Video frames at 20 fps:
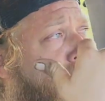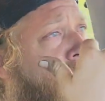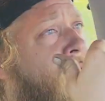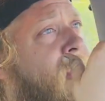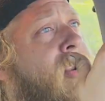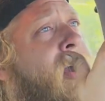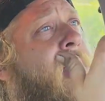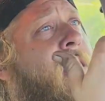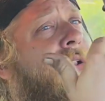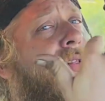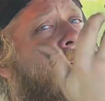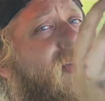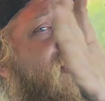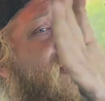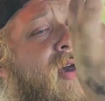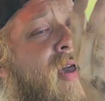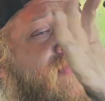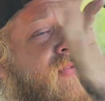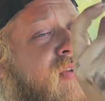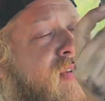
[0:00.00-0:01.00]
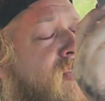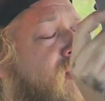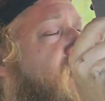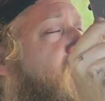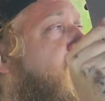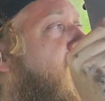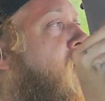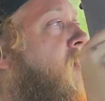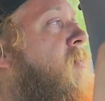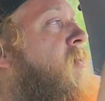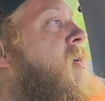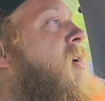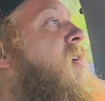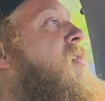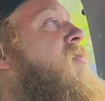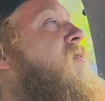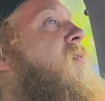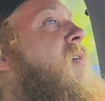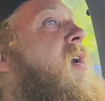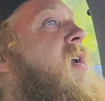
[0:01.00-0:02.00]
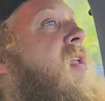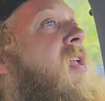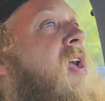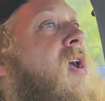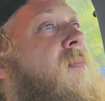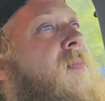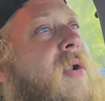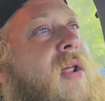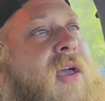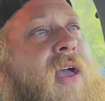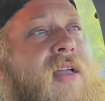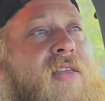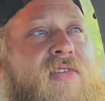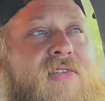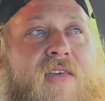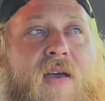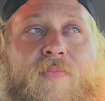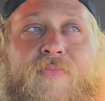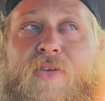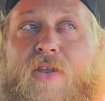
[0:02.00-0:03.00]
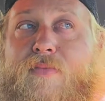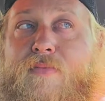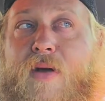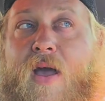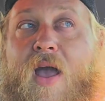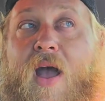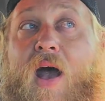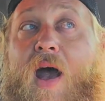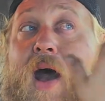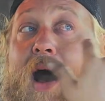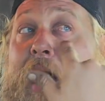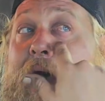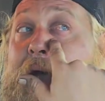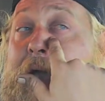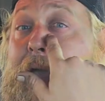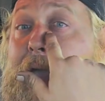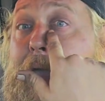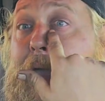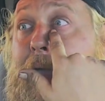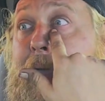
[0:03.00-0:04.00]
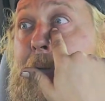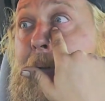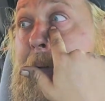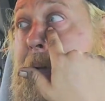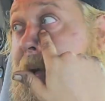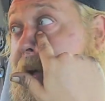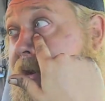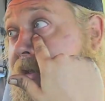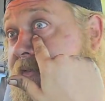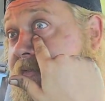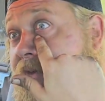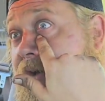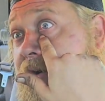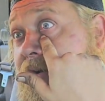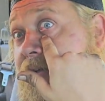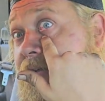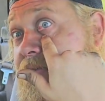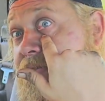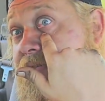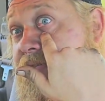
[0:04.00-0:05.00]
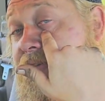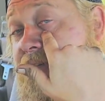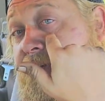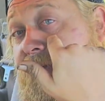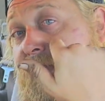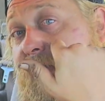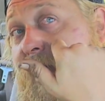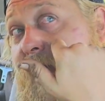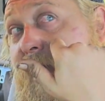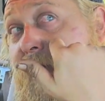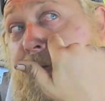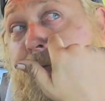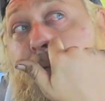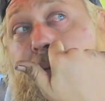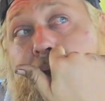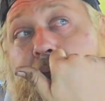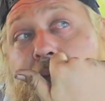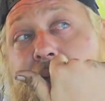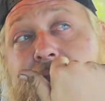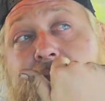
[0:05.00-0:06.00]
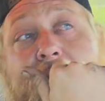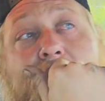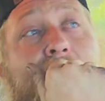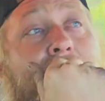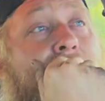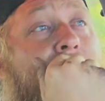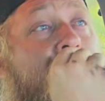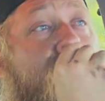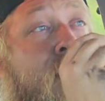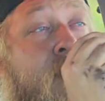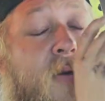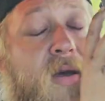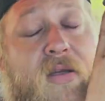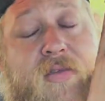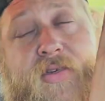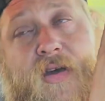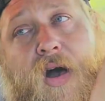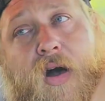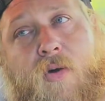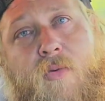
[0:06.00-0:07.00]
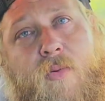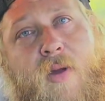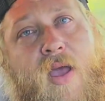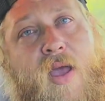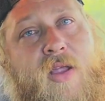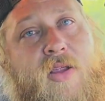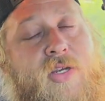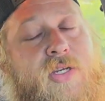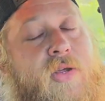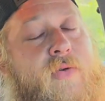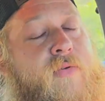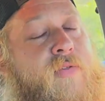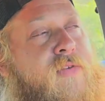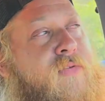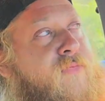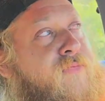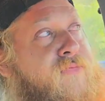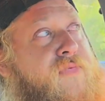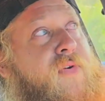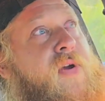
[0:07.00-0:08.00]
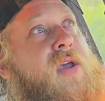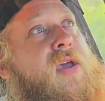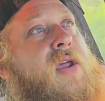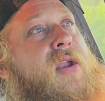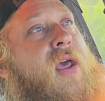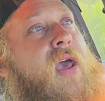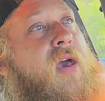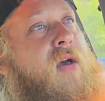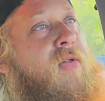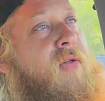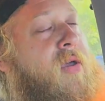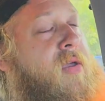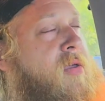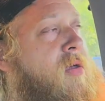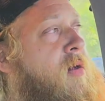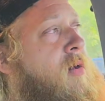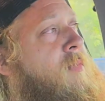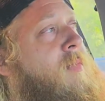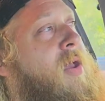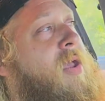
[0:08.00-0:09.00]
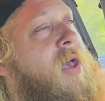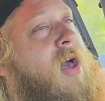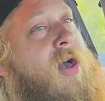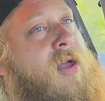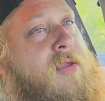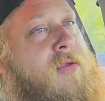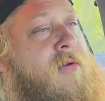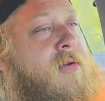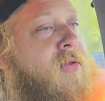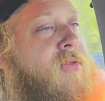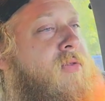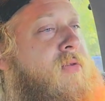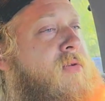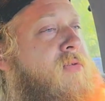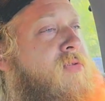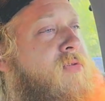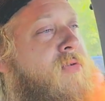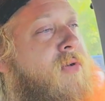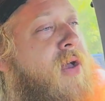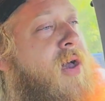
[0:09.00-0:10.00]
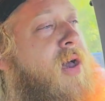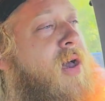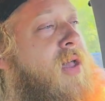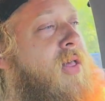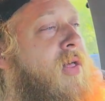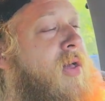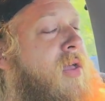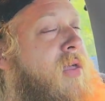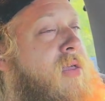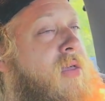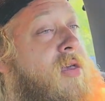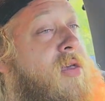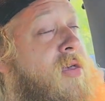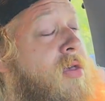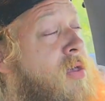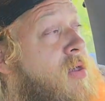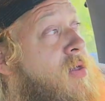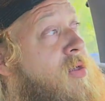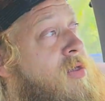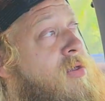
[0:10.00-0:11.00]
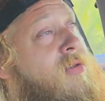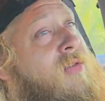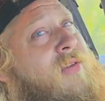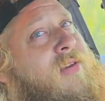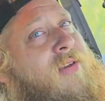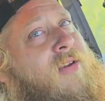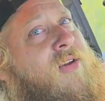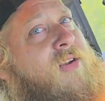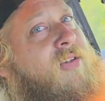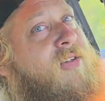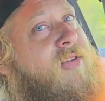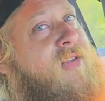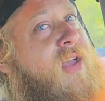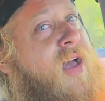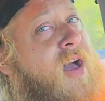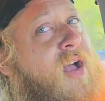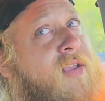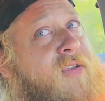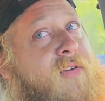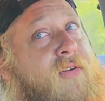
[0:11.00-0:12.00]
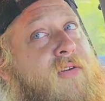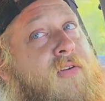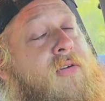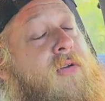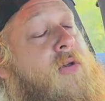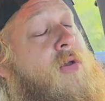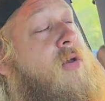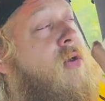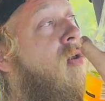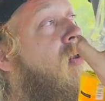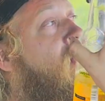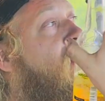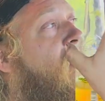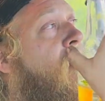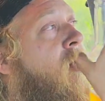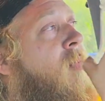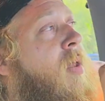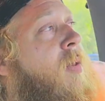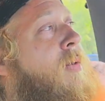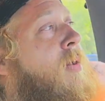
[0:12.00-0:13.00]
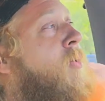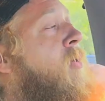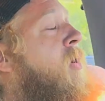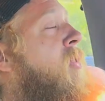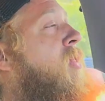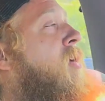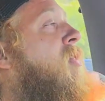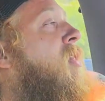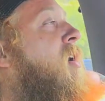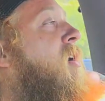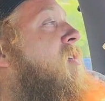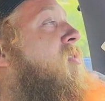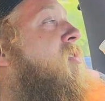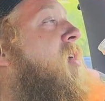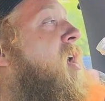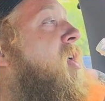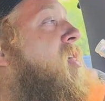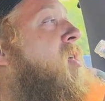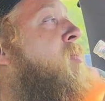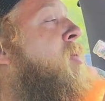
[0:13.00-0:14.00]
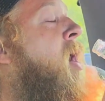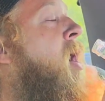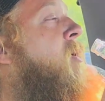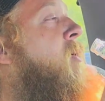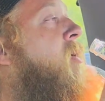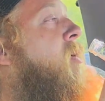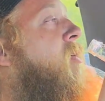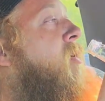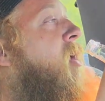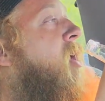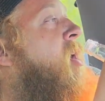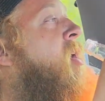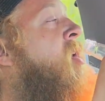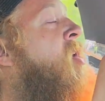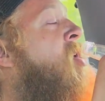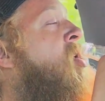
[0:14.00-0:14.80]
know, not only do I have the screwed up wrist right now, but I got something in my eye. I don't know if y'all could see that or whatever, but it's all red, and she was freaking out, like, oh my God, you could lose your eye, like, you need to go to a doctor. Well, maybe I want to look like a sexy pirate, okay?